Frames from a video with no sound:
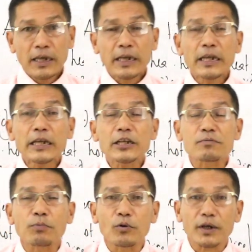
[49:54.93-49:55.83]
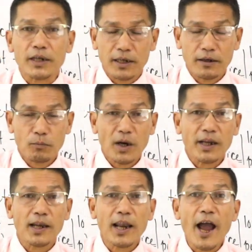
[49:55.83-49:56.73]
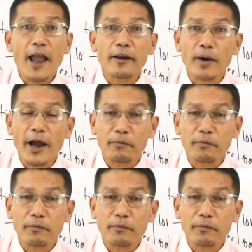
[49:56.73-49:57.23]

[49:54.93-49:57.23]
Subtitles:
he is poverty magi laraba